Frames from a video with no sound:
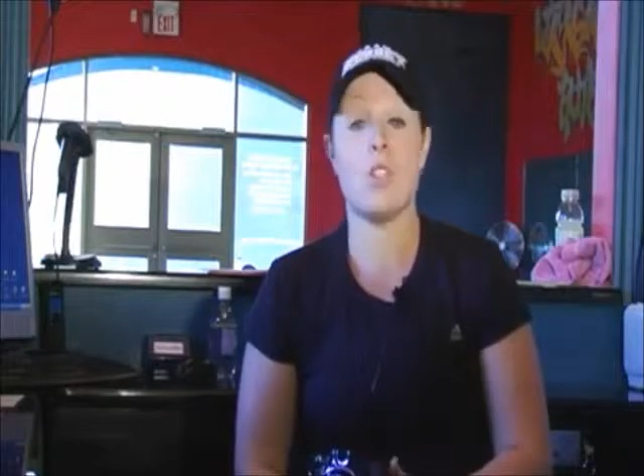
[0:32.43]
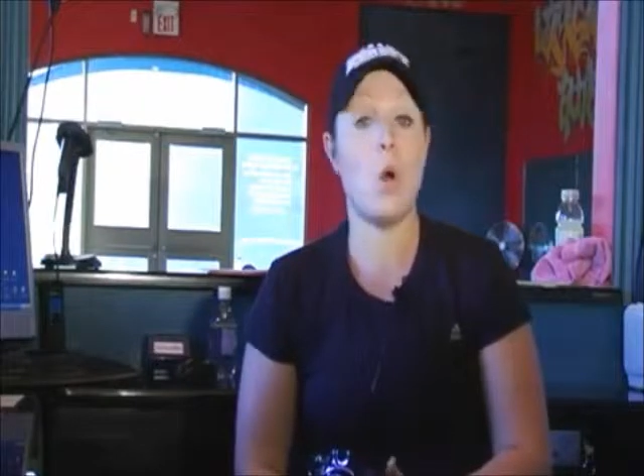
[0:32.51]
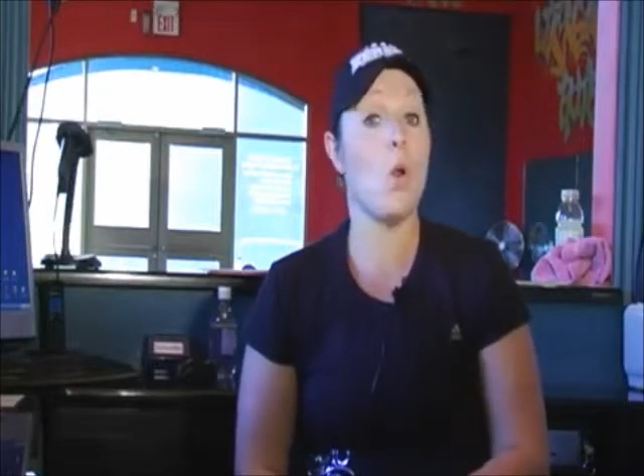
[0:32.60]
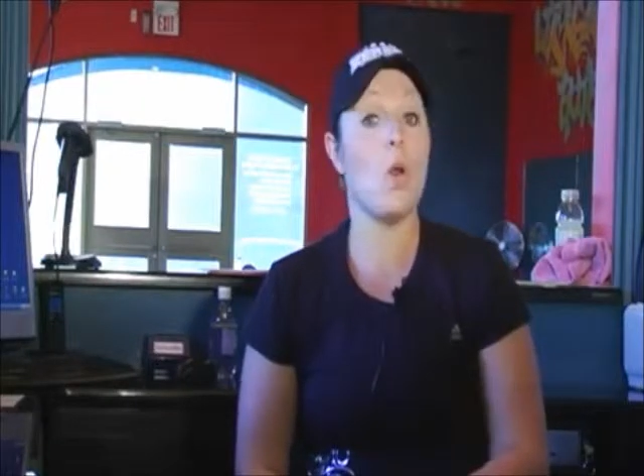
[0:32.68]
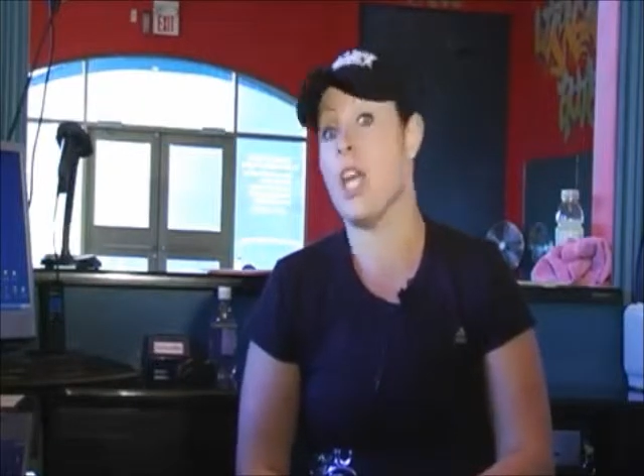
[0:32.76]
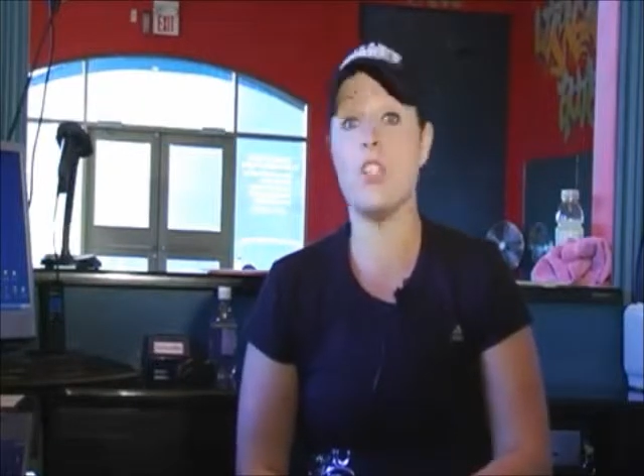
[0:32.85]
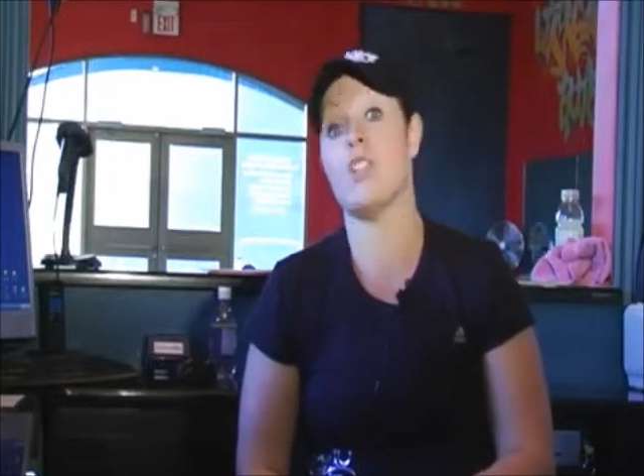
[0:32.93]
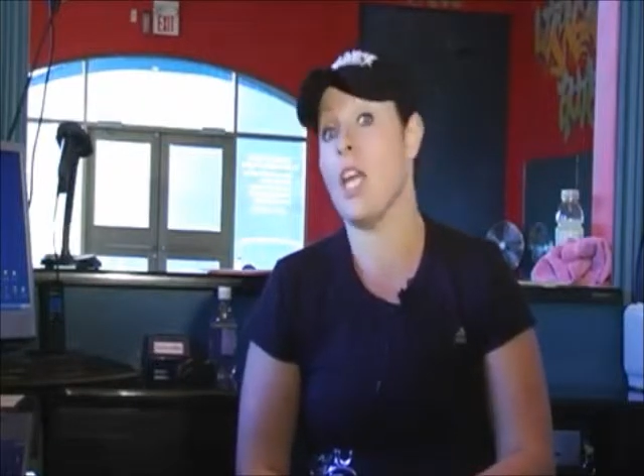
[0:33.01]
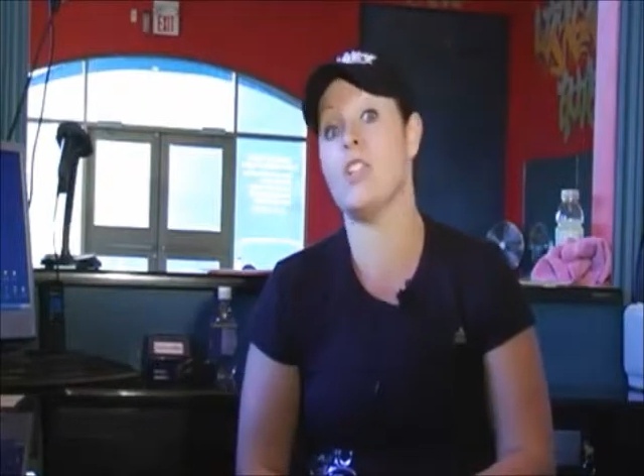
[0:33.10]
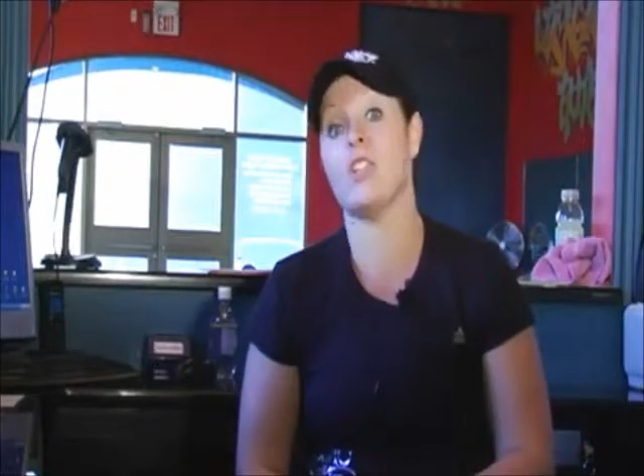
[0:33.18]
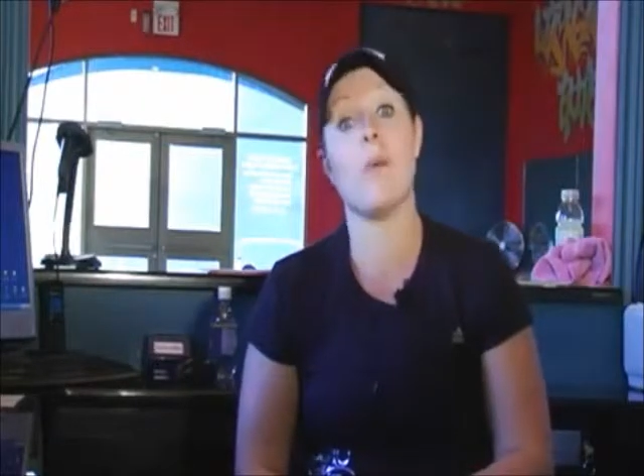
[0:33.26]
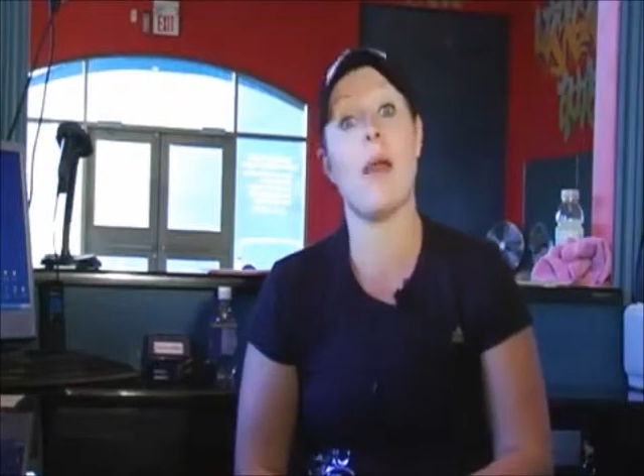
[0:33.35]
total
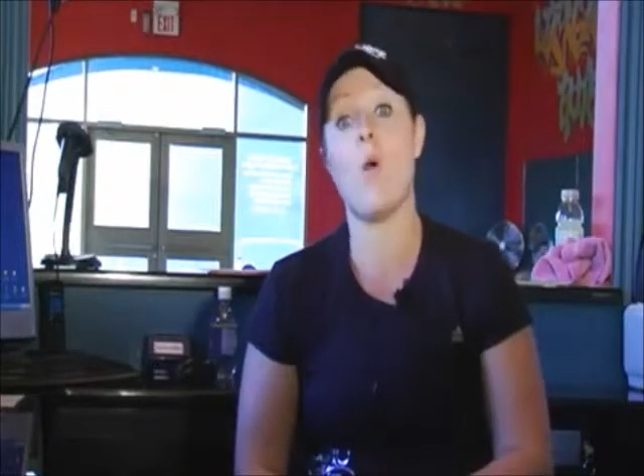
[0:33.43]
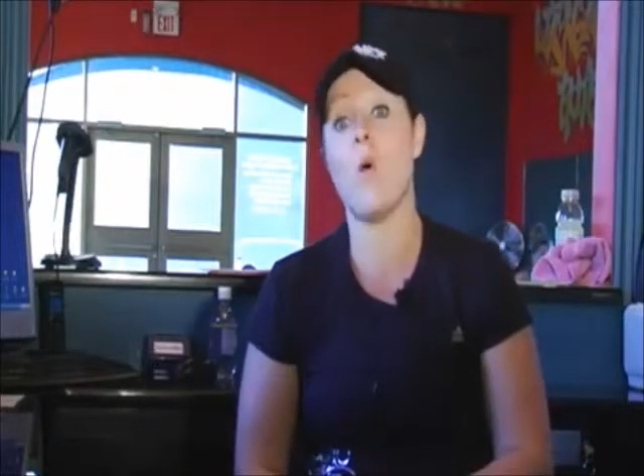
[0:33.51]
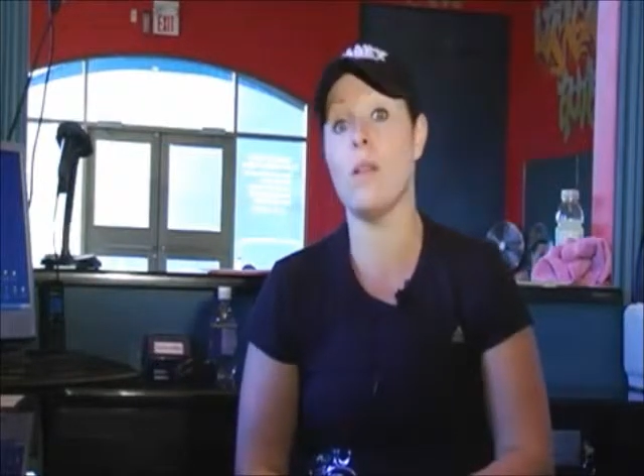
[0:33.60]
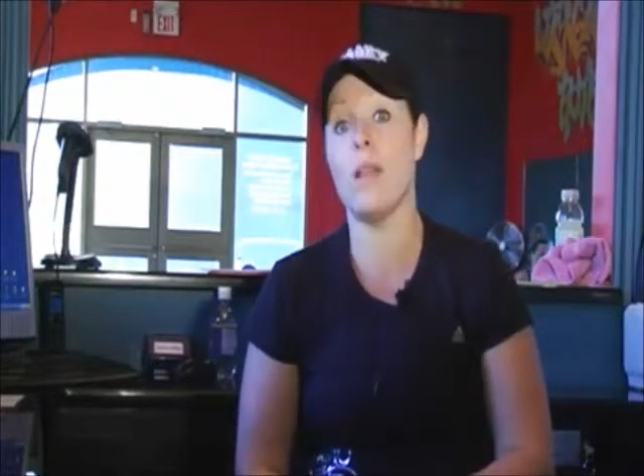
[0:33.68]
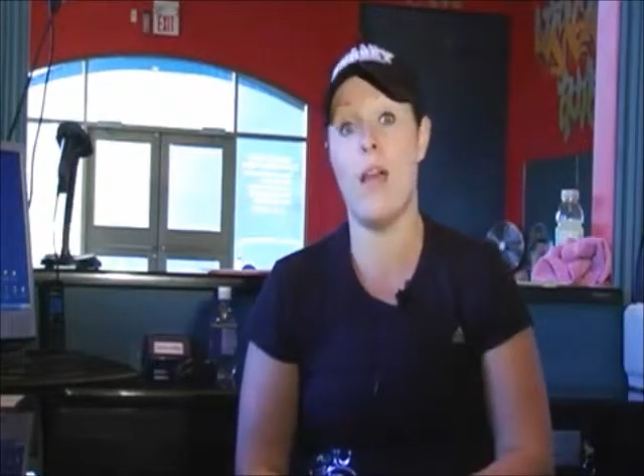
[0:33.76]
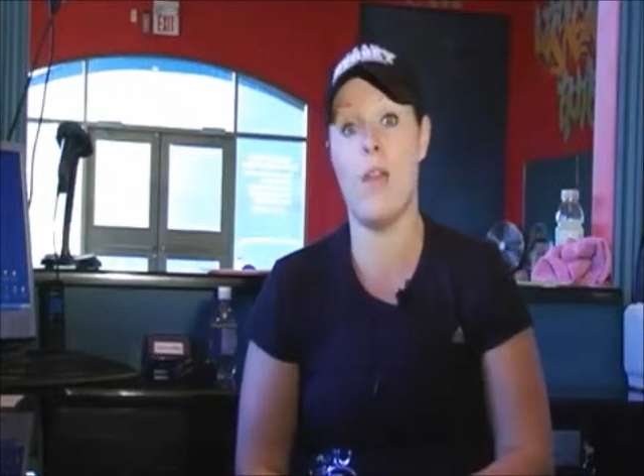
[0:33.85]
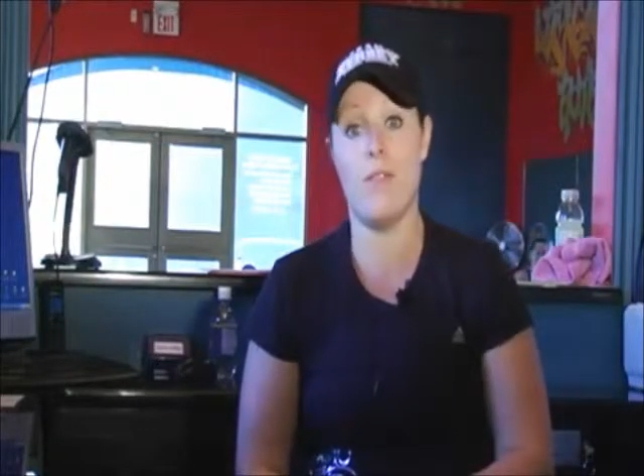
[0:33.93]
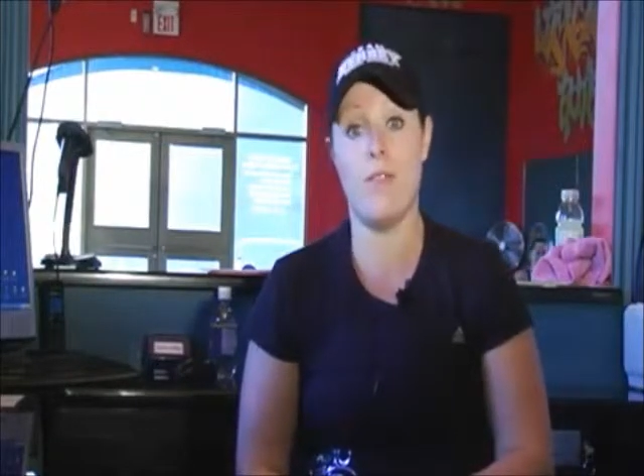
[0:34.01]
change in my whole life.